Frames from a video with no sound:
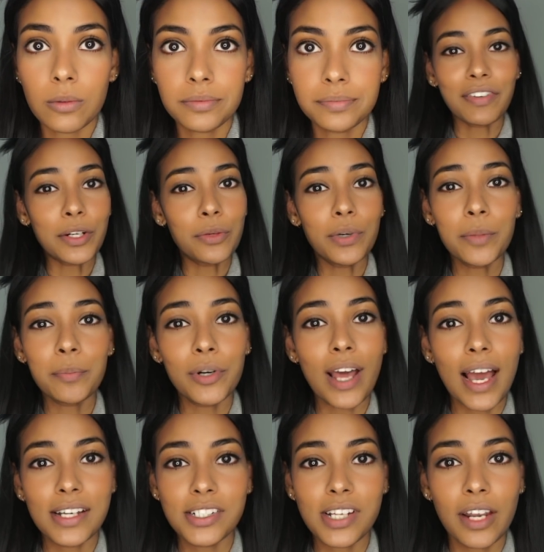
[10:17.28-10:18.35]
If I do want to put
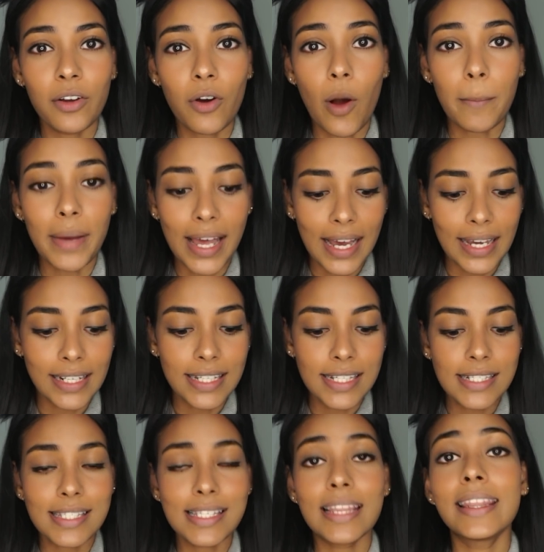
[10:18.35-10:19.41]
eyeshadow on my
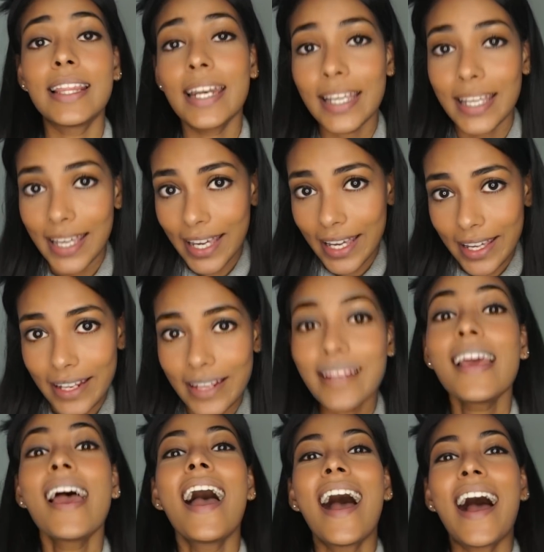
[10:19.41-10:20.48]
eyelids, then again
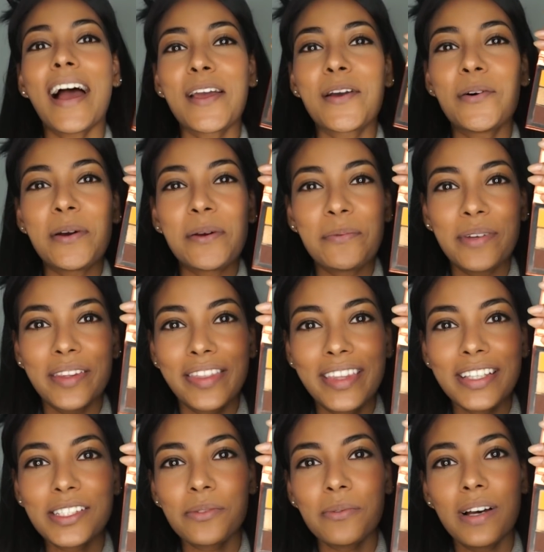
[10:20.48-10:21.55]
I go in with
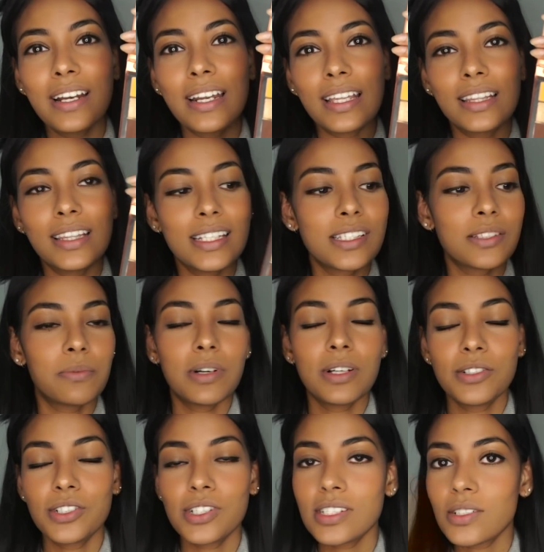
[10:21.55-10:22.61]
this one and this one
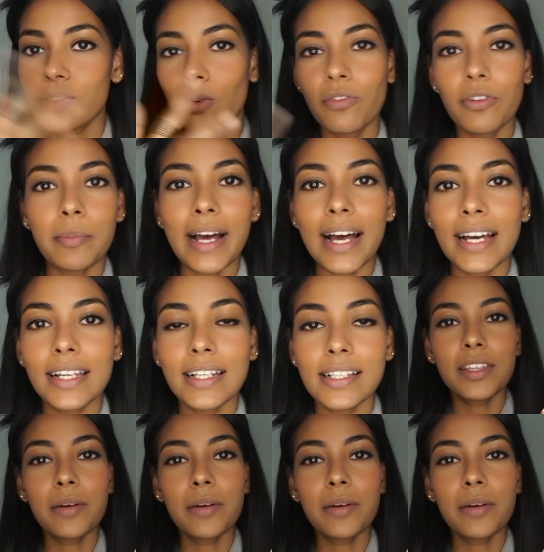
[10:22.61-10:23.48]
just over my eyelid.